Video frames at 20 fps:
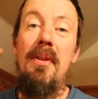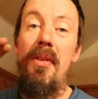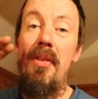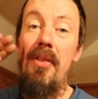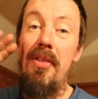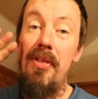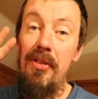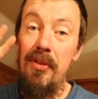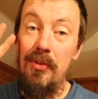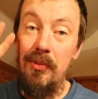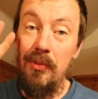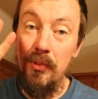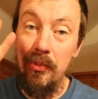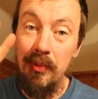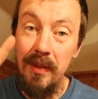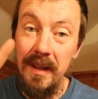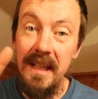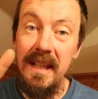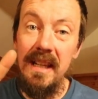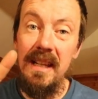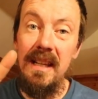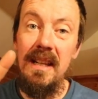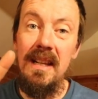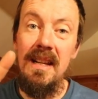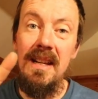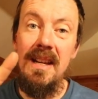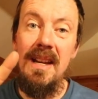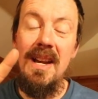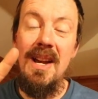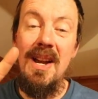3
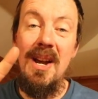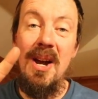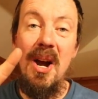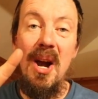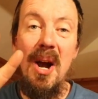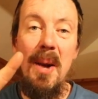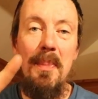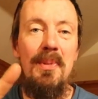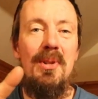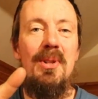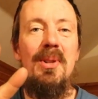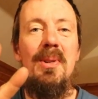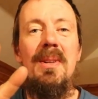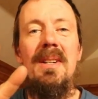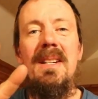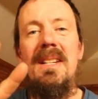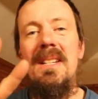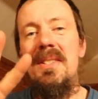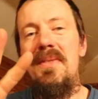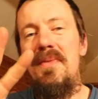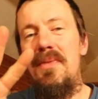opportunities